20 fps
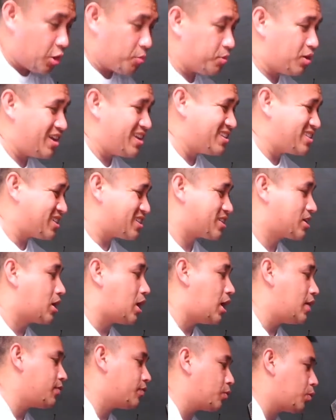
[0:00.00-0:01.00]
I'm going to just
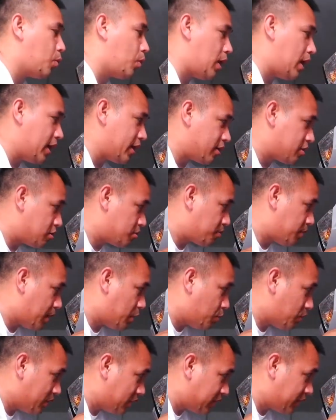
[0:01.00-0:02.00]
cut the wire, but I
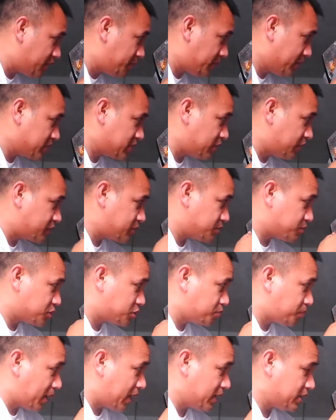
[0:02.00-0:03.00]
want to give myself some
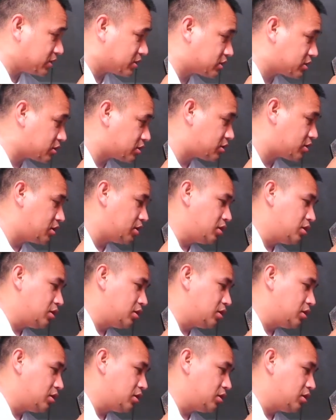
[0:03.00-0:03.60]
space.